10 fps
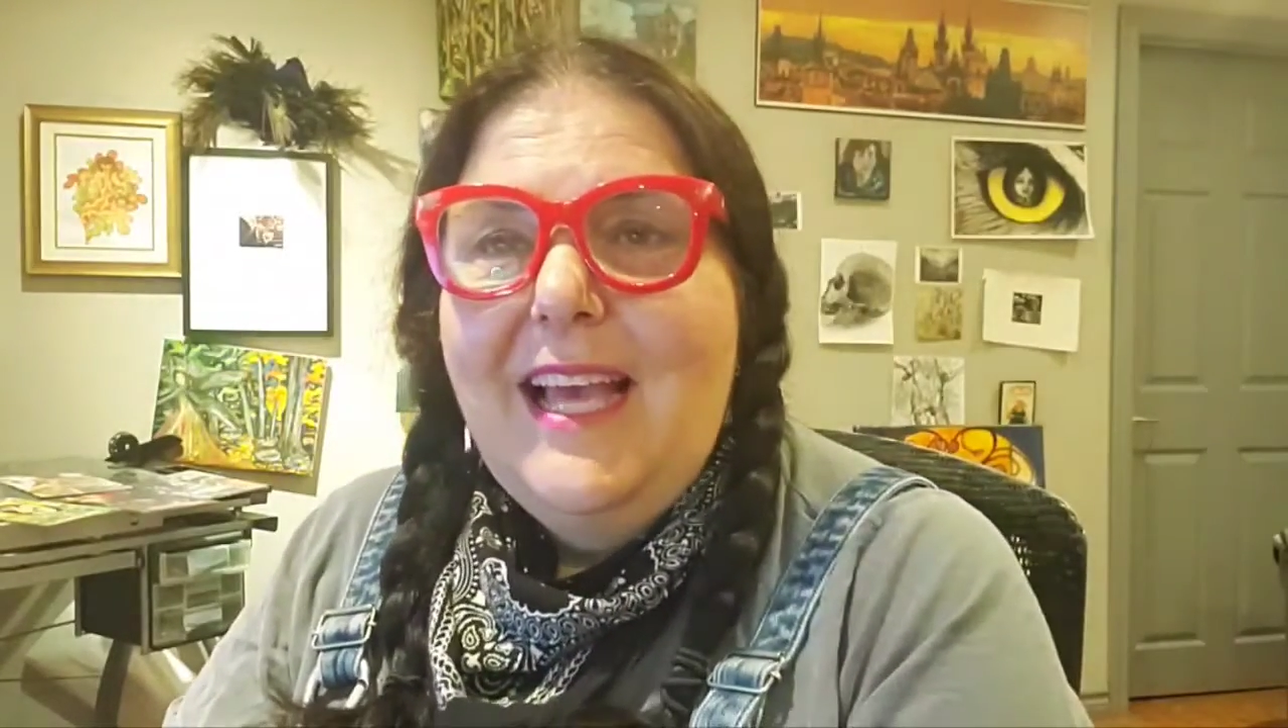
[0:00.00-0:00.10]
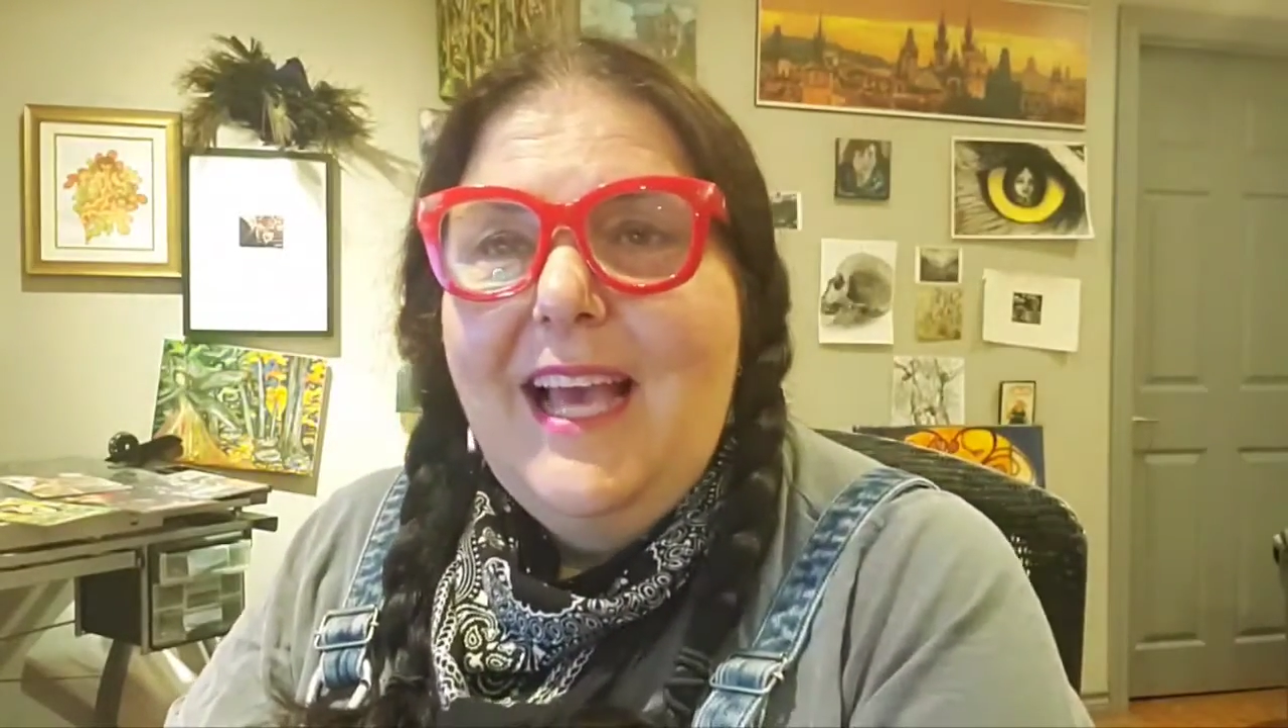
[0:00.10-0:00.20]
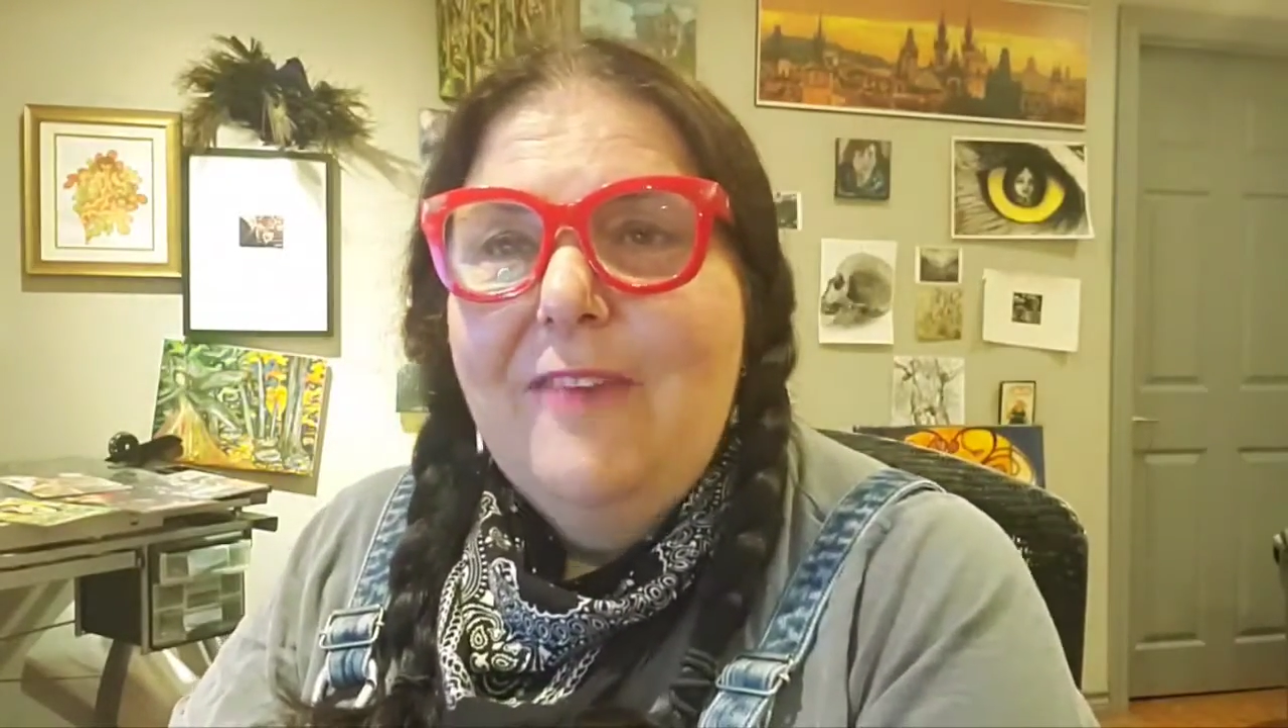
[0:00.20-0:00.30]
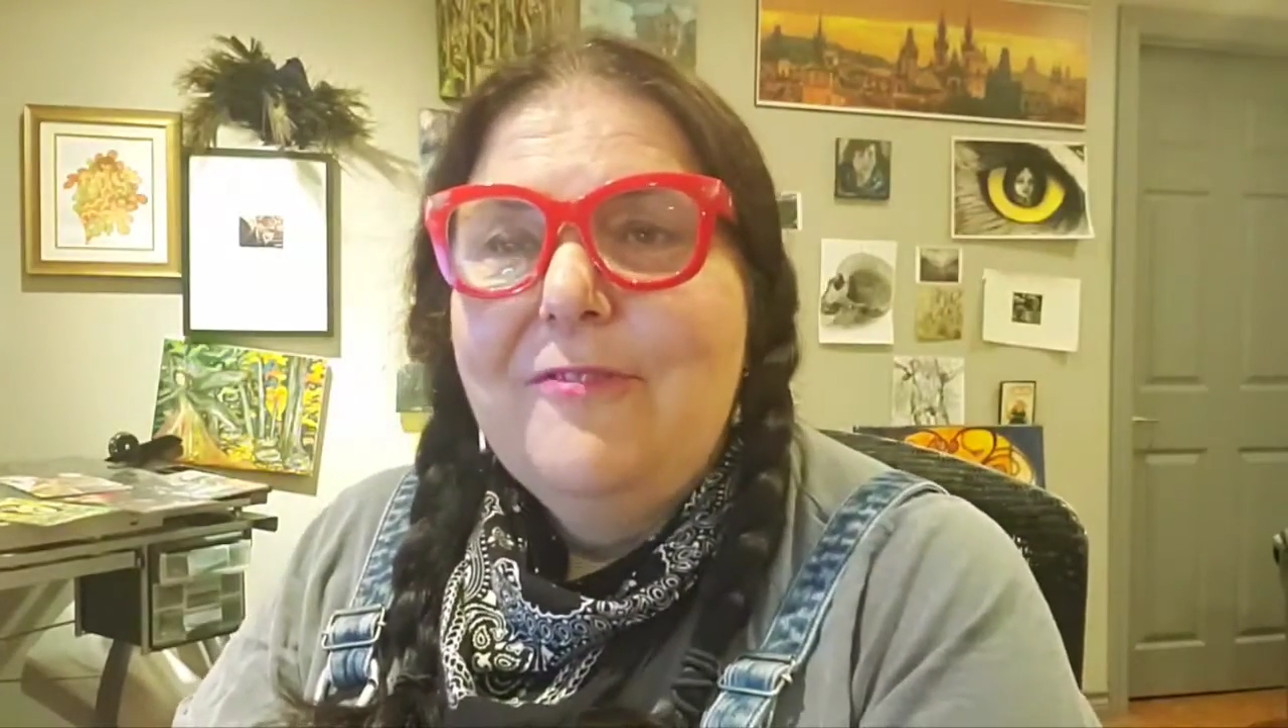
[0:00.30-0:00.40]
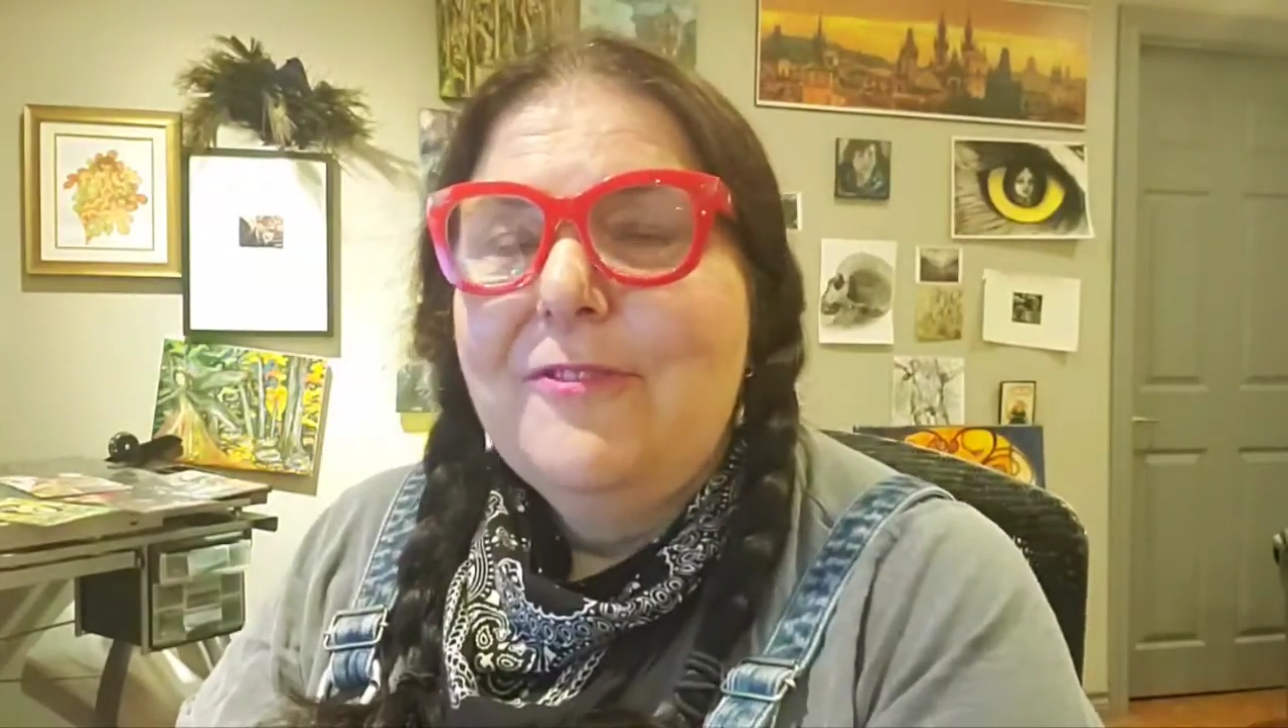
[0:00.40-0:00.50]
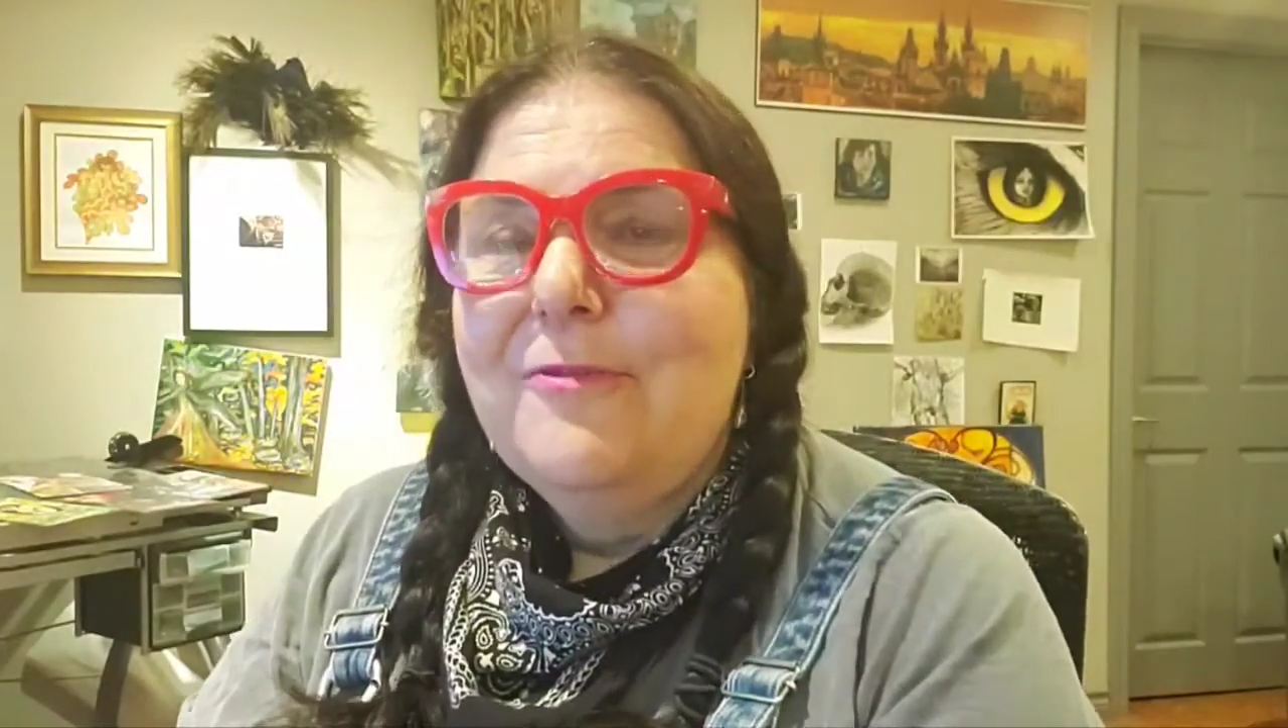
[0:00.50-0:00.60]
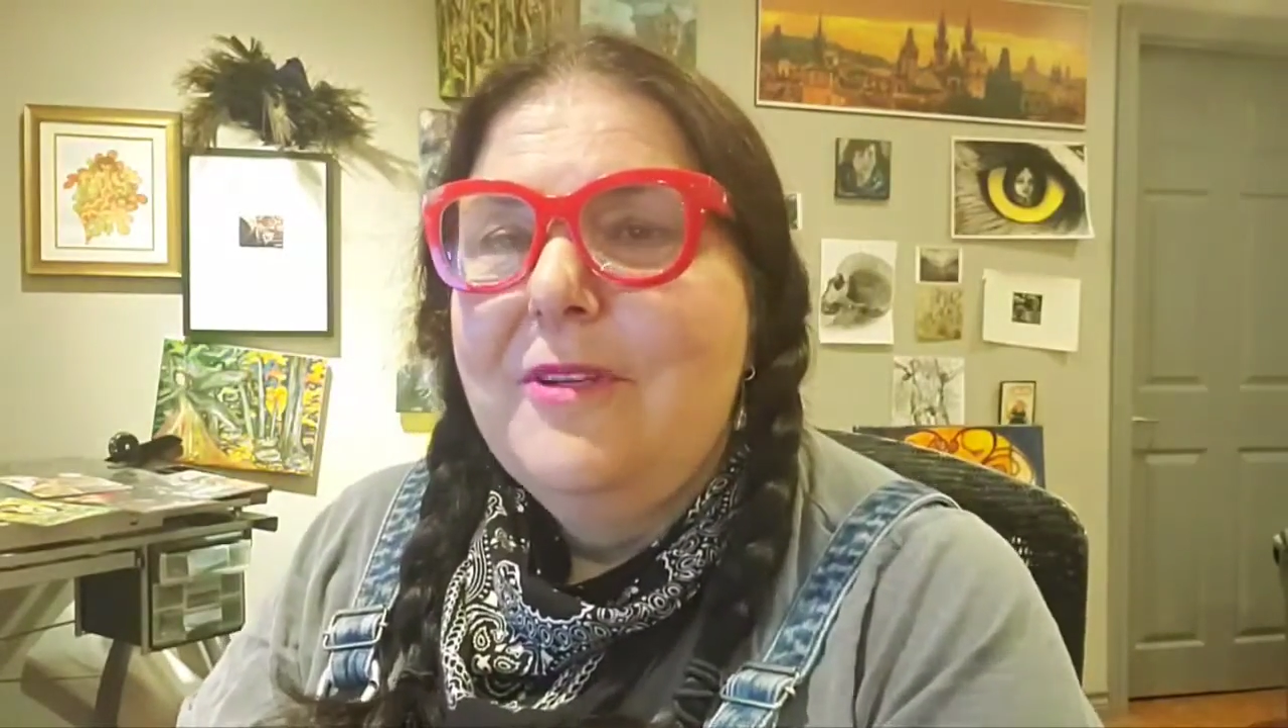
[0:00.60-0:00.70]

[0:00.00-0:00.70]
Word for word: after